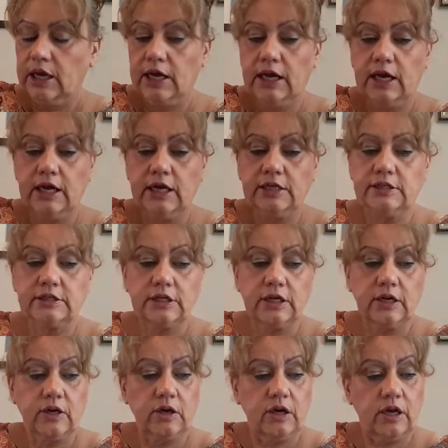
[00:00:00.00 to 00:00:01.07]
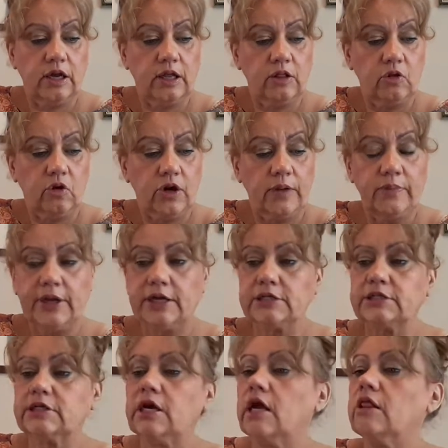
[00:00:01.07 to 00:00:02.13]
And Laura
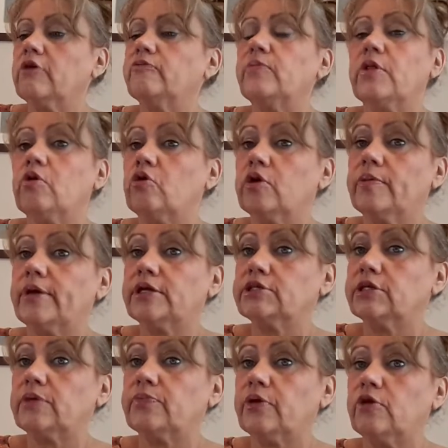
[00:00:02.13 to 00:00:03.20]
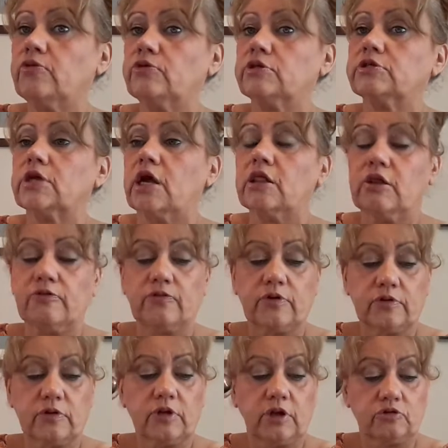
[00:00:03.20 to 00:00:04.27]
Mercer, I love my Laura Mercer powders.
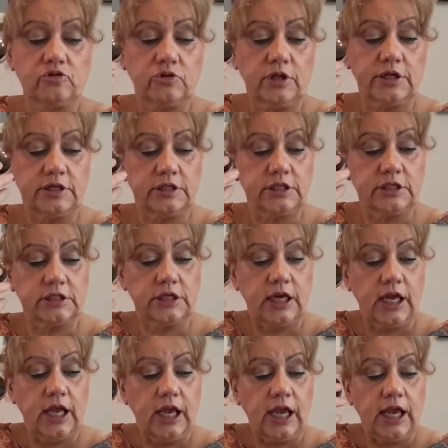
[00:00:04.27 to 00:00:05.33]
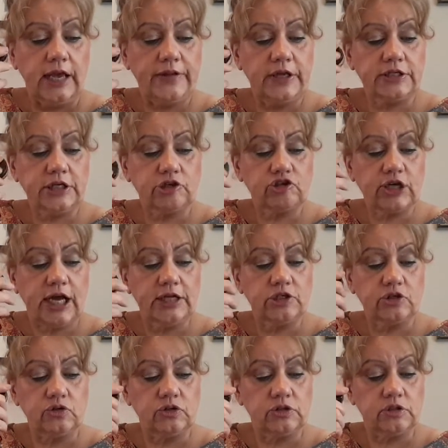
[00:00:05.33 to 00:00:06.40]
I do like these. And this is a
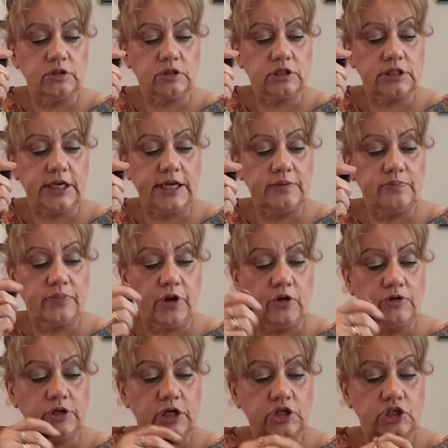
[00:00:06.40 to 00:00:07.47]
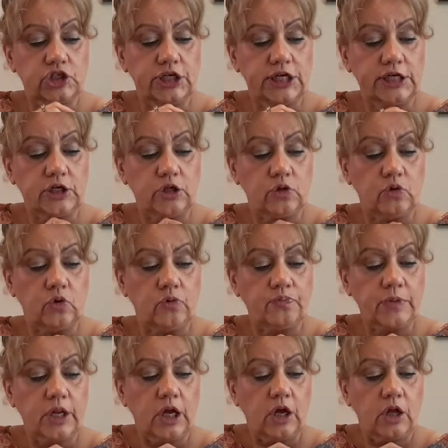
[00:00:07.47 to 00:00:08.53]
translucent setting powder in shade glow.
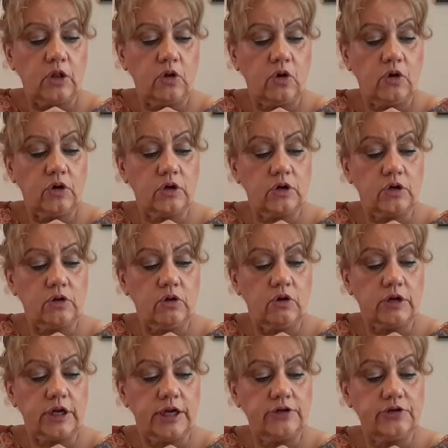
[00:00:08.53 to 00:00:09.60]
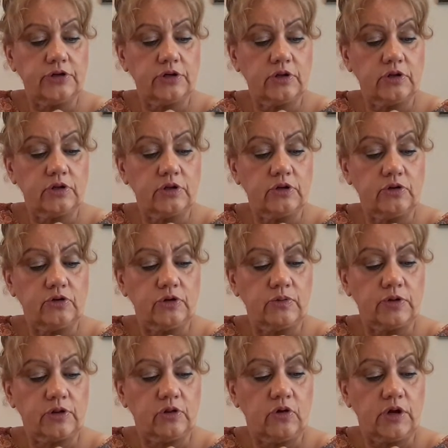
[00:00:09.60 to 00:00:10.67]
Lock in your look
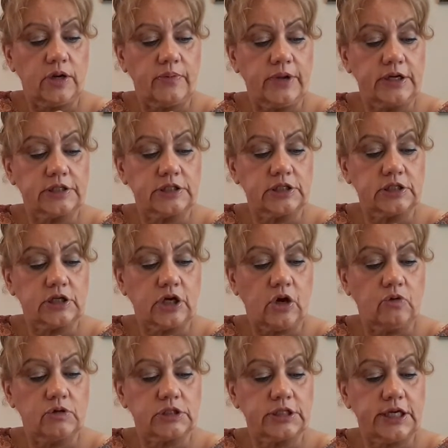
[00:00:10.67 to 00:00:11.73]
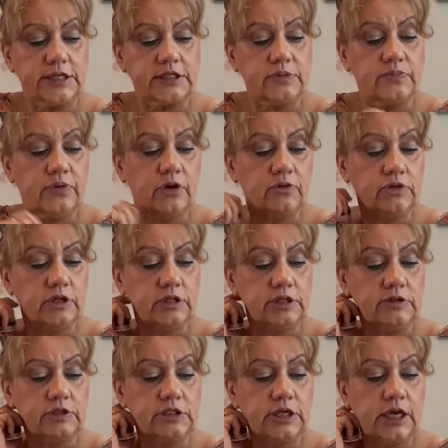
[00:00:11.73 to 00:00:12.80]
with Laura Mercer's cult setting powder that
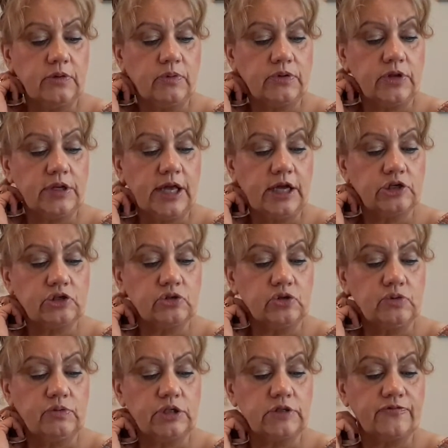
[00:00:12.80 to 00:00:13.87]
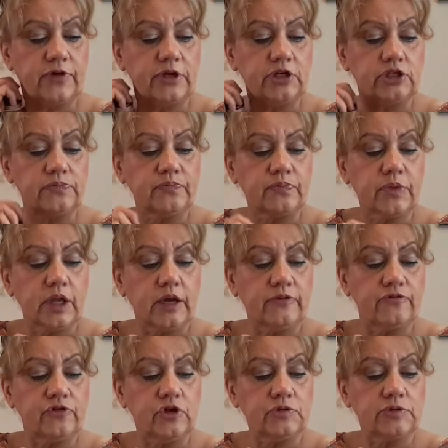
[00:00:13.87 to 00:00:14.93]
leaves skin with a natural luminous finish.
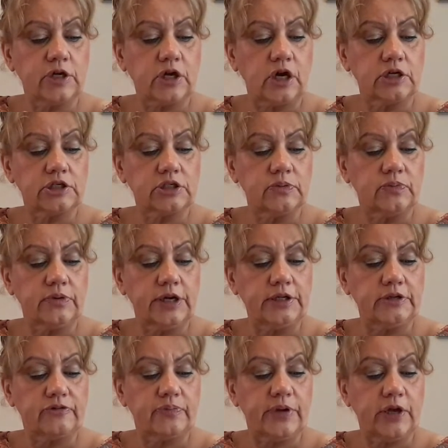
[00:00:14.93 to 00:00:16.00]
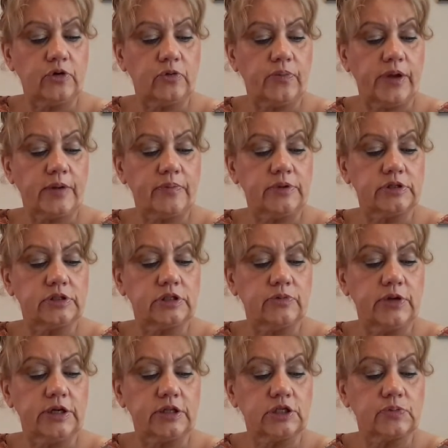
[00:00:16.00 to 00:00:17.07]
Infuse a custom blend of pearl pigments. The
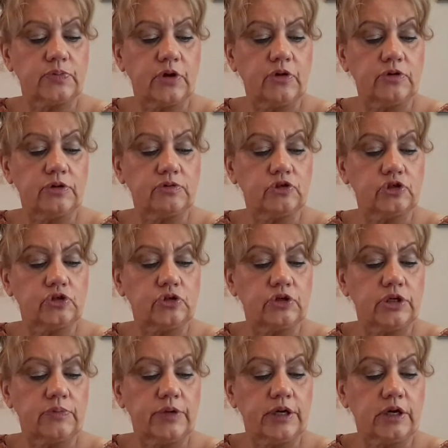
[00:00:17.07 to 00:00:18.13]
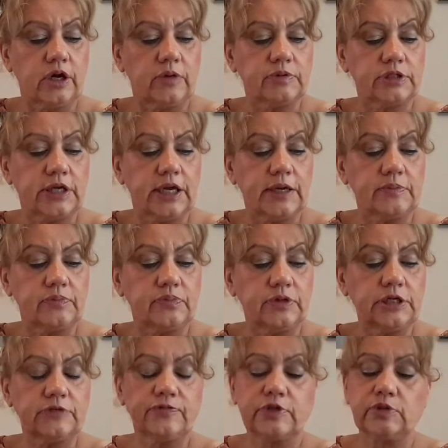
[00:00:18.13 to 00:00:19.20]
weightless powder will ensure your makeup is kept in
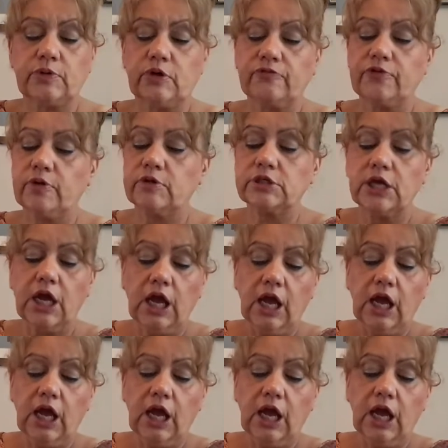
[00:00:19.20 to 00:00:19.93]
place for 12 hours.